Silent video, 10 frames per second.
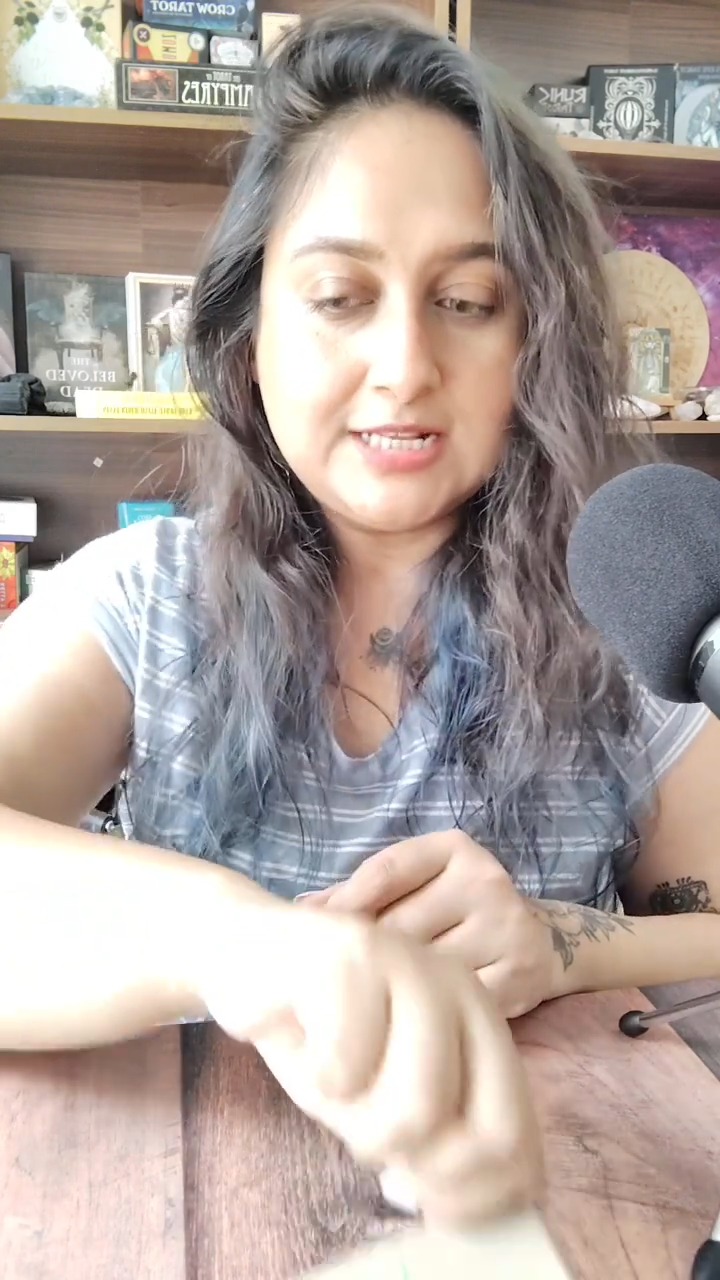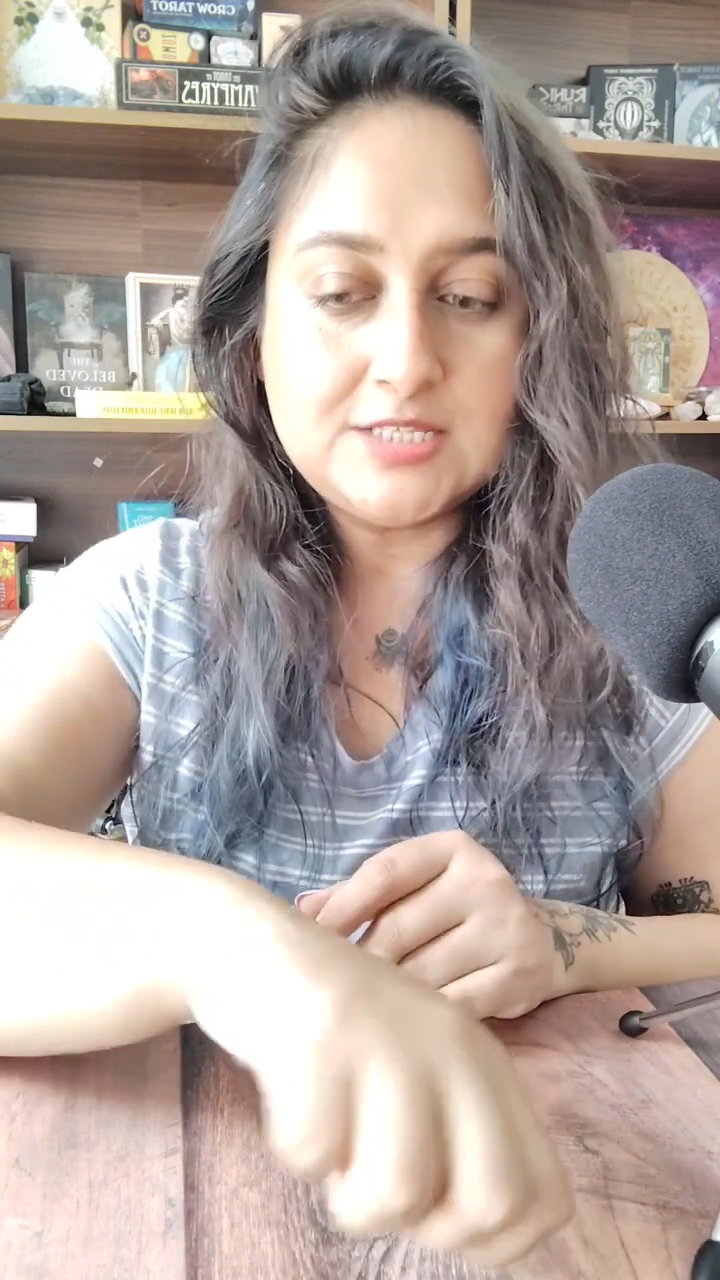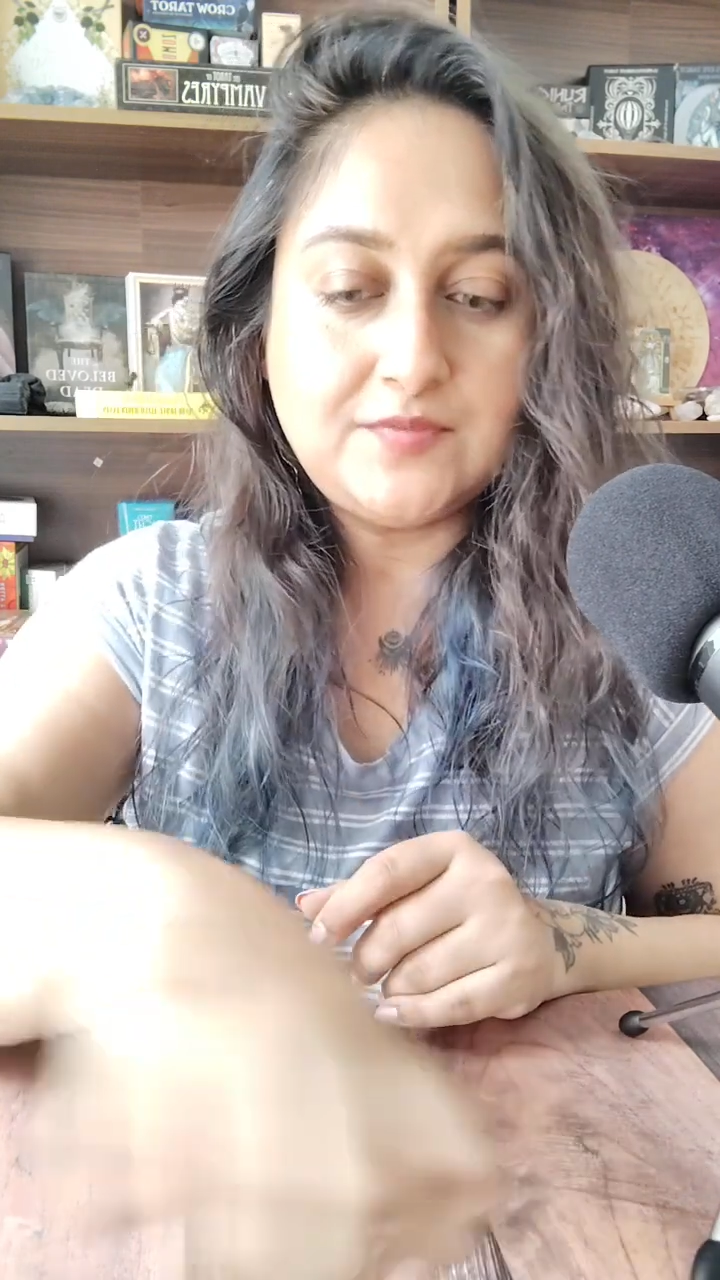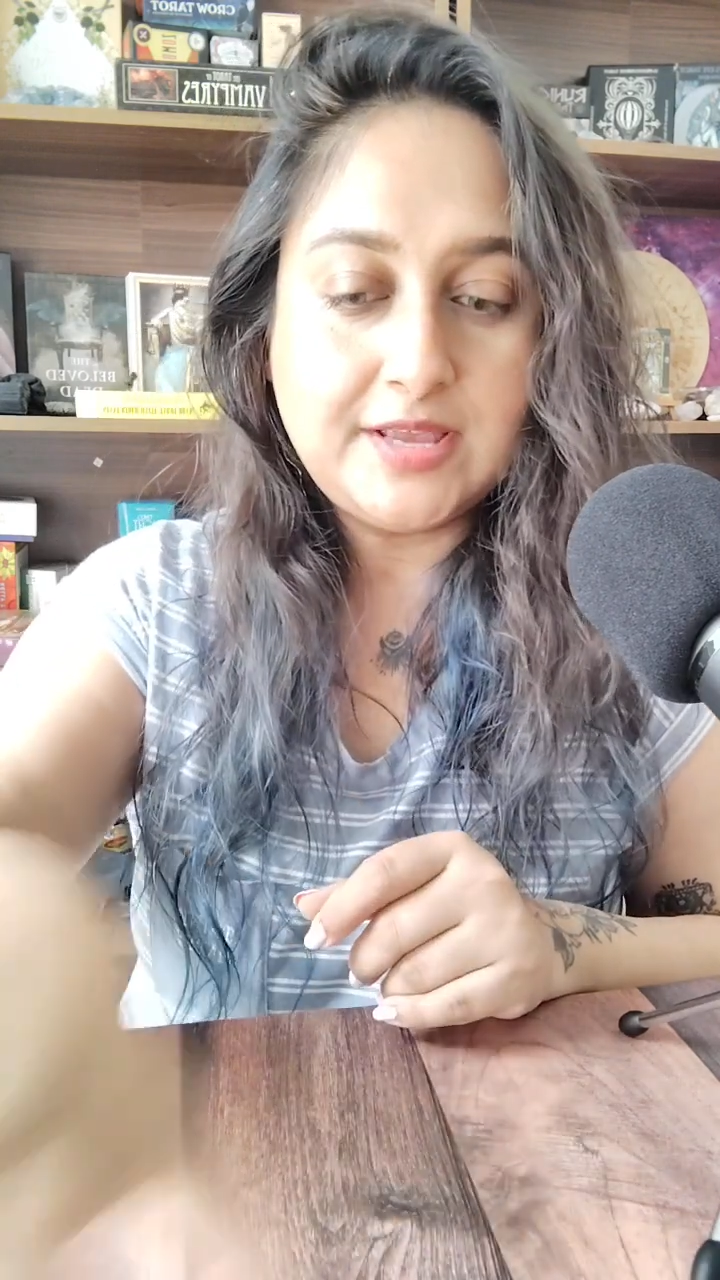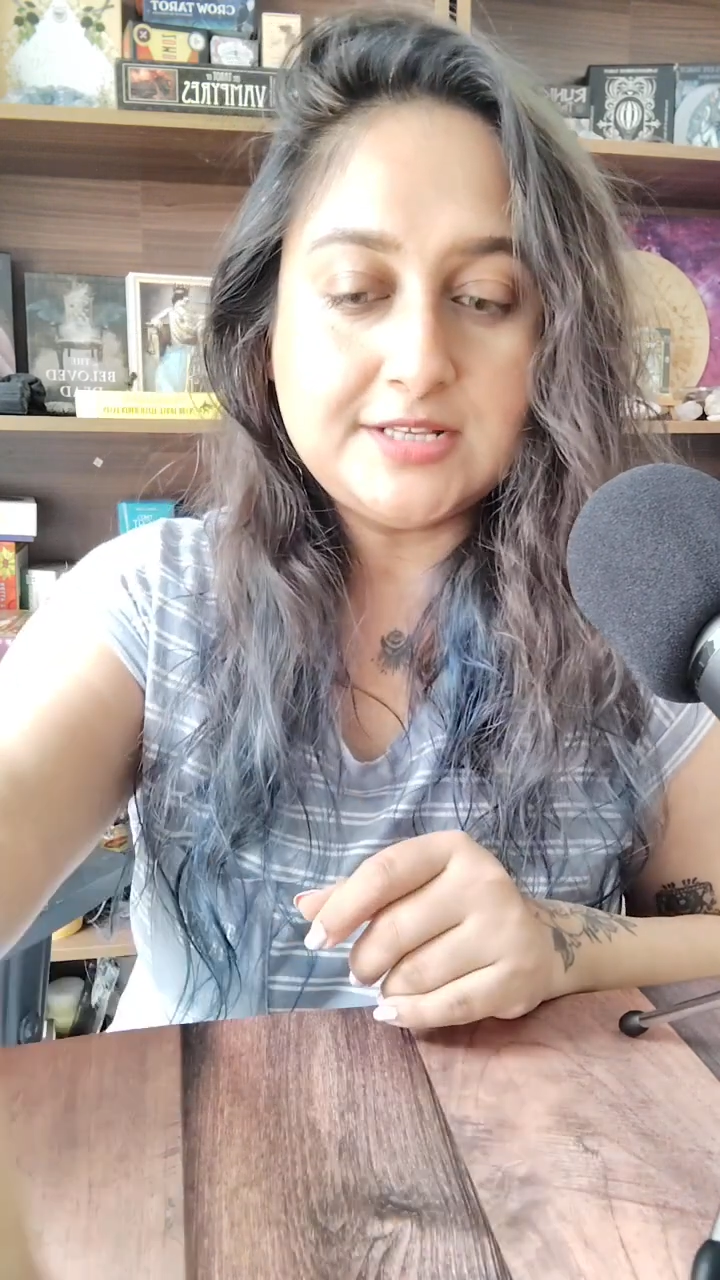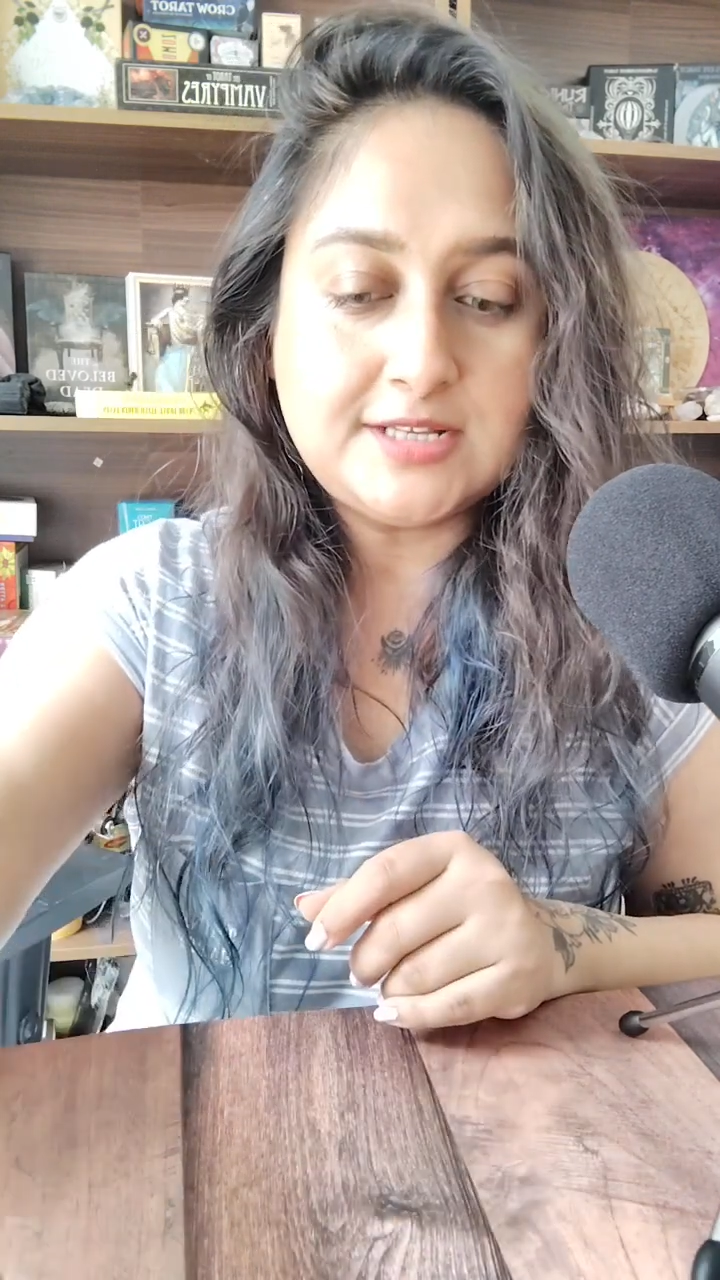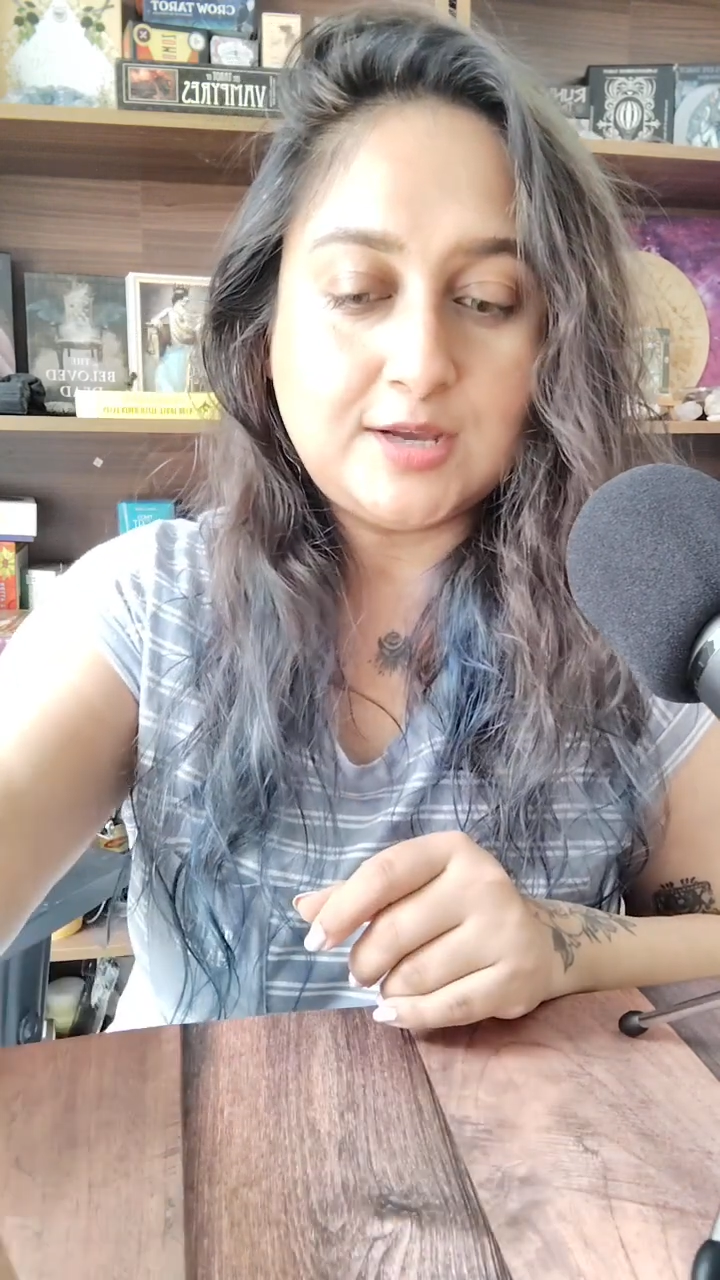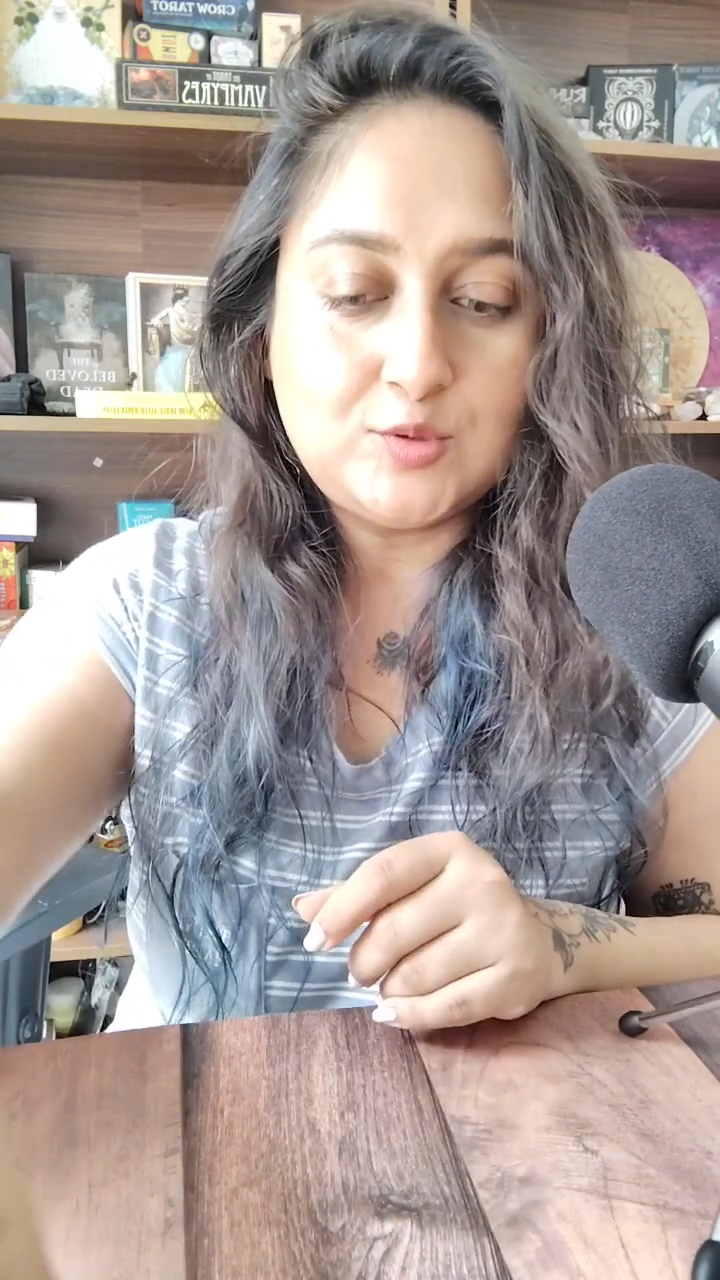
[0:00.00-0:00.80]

let's find